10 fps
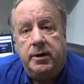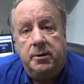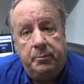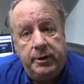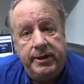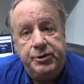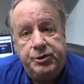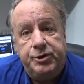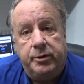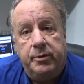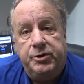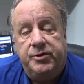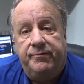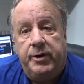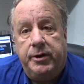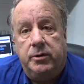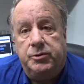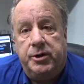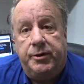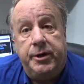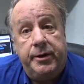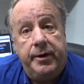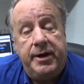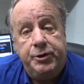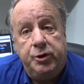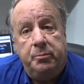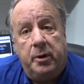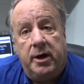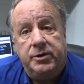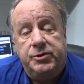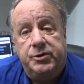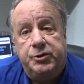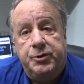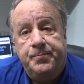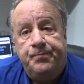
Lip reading: complete series of videos on the internet jukeboxes.